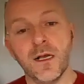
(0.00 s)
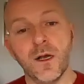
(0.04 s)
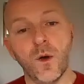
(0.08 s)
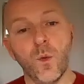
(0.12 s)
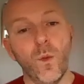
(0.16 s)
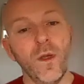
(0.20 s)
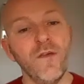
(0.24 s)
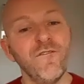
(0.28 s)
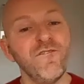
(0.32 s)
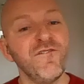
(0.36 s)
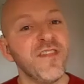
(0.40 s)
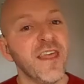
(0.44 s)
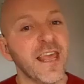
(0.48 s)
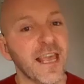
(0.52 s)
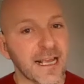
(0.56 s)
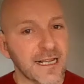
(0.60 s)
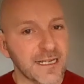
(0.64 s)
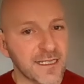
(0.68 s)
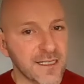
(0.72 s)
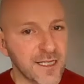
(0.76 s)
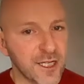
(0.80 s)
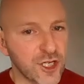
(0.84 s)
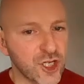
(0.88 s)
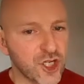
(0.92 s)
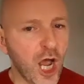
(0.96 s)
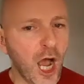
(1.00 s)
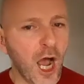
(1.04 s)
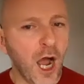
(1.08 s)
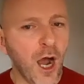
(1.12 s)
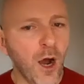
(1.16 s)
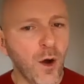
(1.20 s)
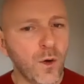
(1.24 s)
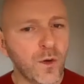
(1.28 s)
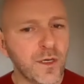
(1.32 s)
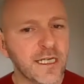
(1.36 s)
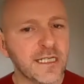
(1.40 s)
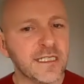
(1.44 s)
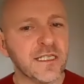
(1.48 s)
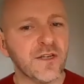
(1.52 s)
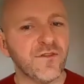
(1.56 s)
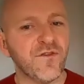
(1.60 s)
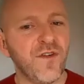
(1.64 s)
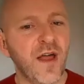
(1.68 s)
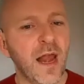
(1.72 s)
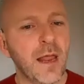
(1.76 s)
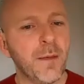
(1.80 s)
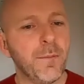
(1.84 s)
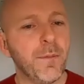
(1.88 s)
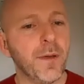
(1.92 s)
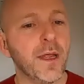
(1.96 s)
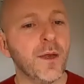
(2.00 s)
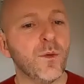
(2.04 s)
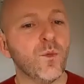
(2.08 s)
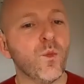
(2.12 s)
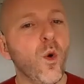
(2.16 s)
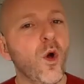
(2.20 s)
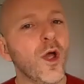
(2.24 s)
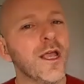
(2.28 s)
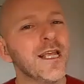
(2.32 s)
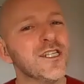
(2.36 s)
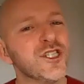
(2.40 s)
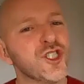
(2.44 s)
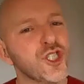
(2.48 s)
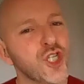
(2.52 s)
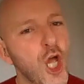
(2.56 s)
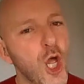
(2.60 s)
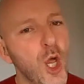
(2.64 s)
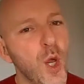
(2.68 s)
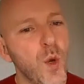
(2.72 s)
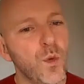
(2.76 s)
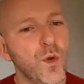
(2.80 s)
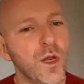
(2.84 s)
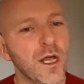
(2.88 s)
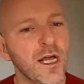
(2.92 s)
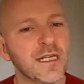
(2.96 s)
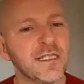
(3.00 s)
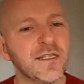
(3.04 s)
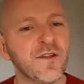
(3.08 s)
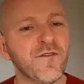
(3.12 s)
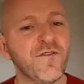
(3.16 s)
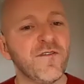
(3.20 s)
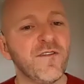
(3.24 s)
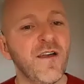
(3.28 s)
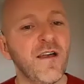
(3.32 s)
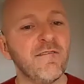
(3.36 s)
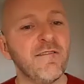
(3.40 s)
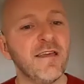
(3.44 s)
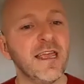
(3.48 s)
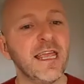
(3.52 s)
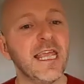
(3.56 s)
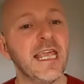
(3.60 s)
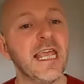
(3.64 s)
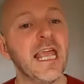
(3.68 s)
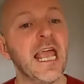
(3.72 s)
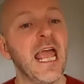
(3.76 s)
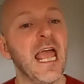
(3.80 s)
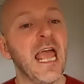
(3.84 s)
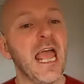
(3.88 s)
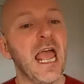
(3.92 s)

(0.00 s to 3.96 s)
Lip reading: With this, the child is developing what is known as a very